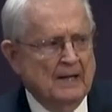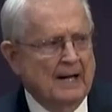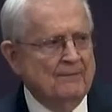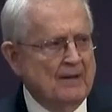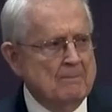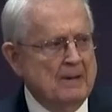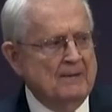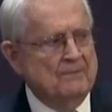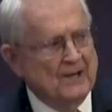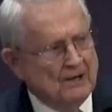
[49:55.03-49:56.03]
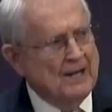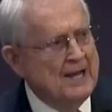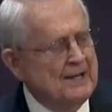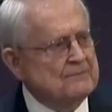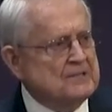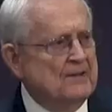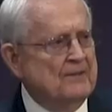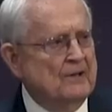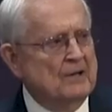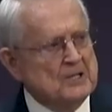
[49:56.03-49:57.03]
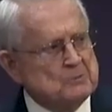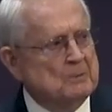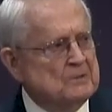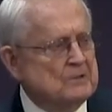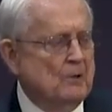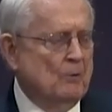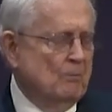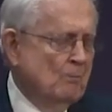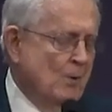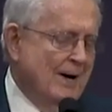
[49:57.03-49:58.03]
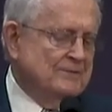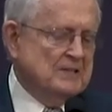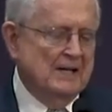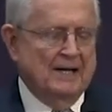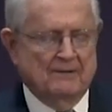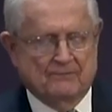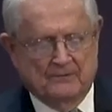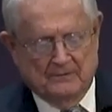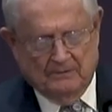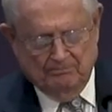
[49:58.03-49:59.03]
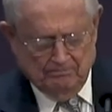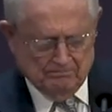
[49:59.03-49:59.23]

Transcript: and they made their lives and their husband or wife's life and